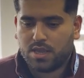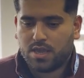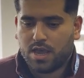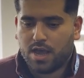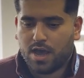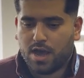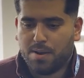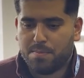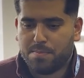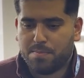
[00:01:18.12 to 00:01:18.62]

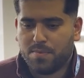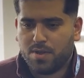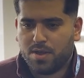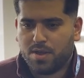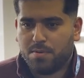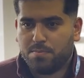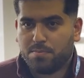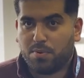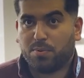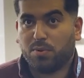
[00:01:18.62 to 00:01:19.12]

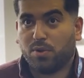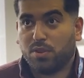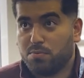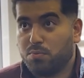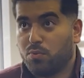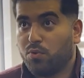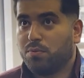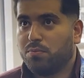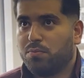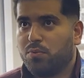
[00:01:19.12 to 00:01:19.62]
But probably
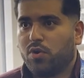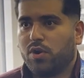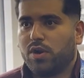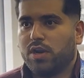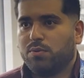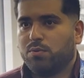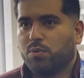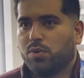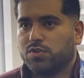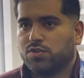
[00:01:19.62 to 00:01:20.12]
more
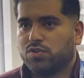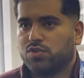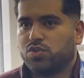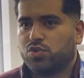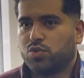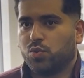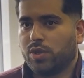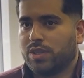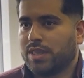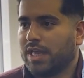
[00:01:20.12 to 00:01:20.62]
importantly was
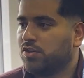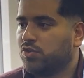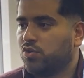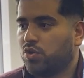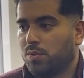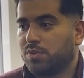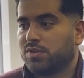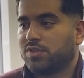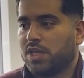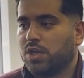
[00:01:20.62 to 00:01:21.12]
showing that to
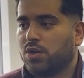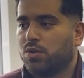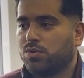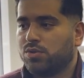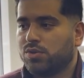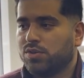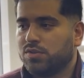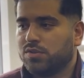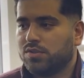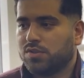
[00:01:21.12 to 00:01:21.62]
our
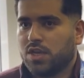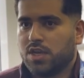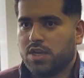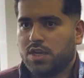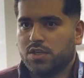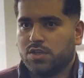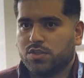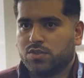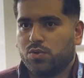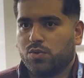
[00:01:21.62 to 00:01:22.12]
stakeholders.
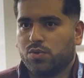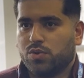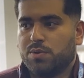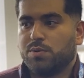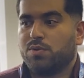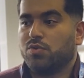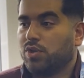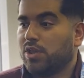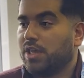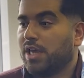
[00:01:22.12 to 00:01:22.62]
So they
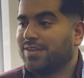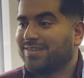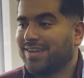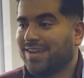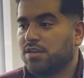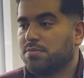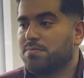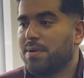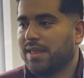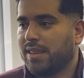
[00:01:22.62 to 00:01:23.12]
were really
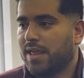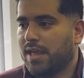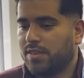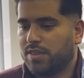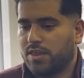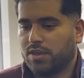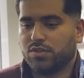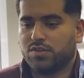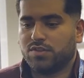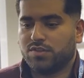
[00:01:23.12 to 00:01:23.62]
excited by that.
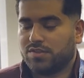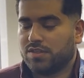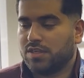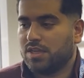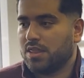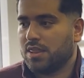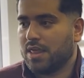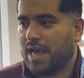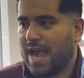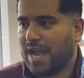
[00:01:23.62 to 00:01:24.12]
They could
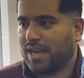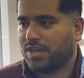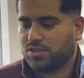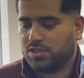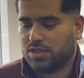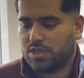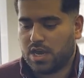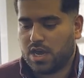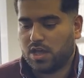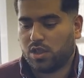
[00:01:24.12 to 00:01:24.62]
see that
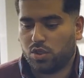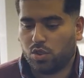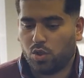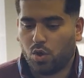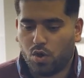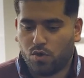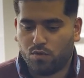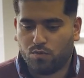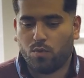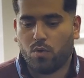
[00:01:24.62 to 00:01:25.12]
actually a
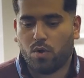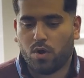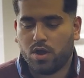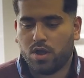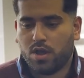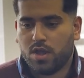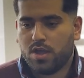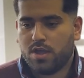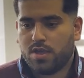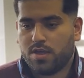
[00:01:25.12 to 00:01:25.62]
lot of what
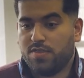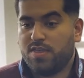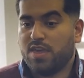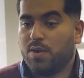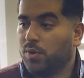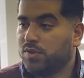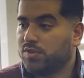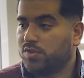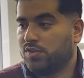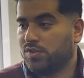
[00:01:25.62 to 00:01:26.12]
they
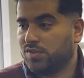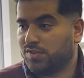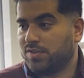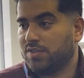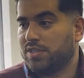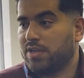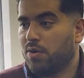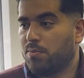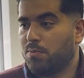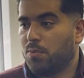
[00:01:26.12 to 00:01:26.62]
wanted to
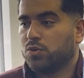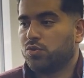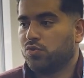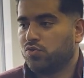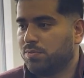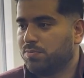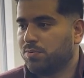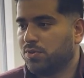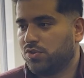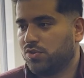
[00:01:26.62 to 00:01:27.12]
see our model
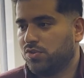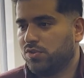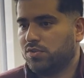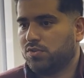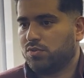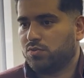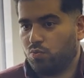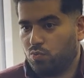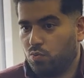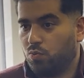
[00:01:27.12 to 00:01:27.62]
reproduce,